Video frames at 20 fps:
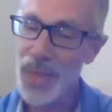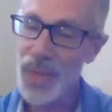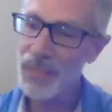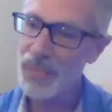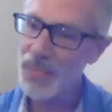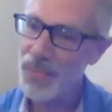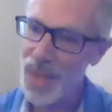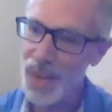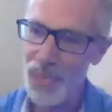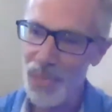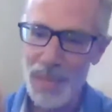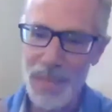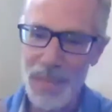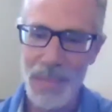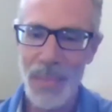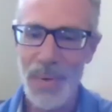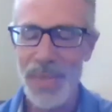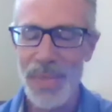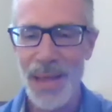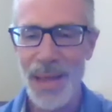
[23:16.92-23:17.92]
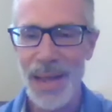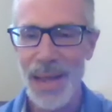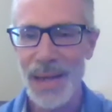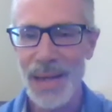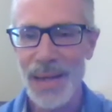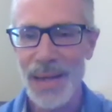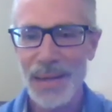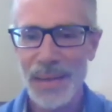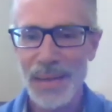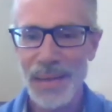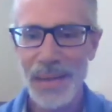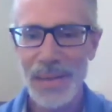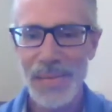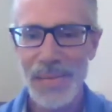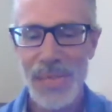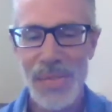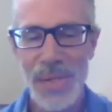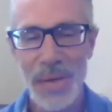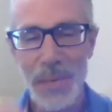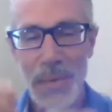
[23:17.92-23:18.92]
they remembered that,
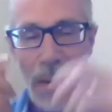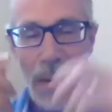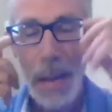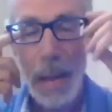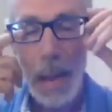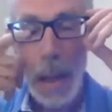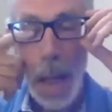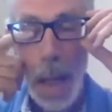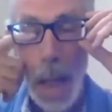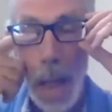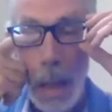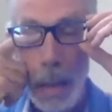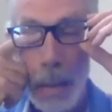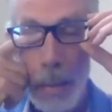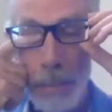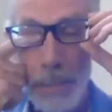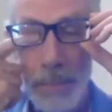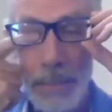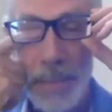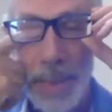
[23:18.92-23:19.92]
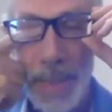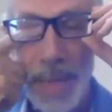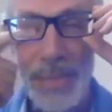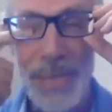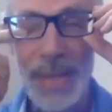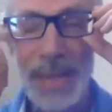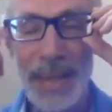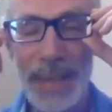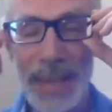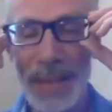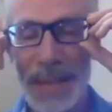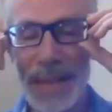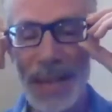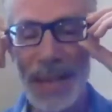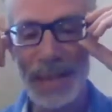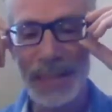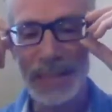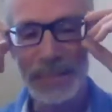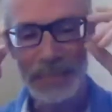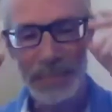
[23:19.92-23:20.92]
and so I think
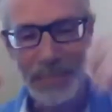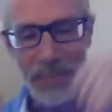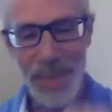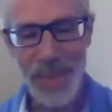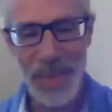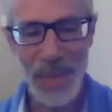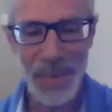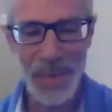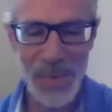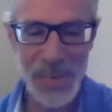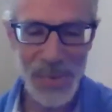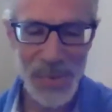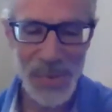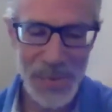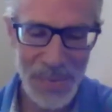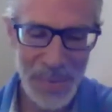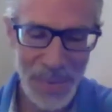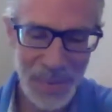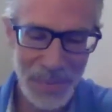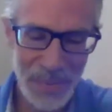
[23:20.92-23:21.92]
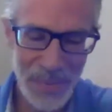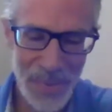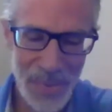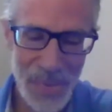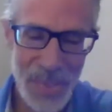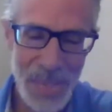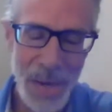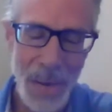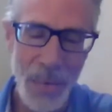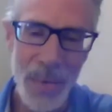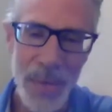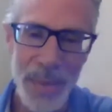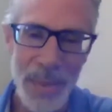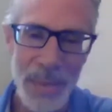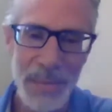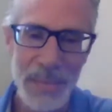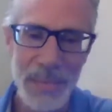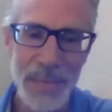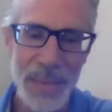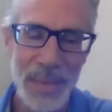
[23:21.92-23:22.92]
just knowing
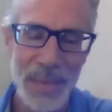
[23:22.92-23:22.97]
that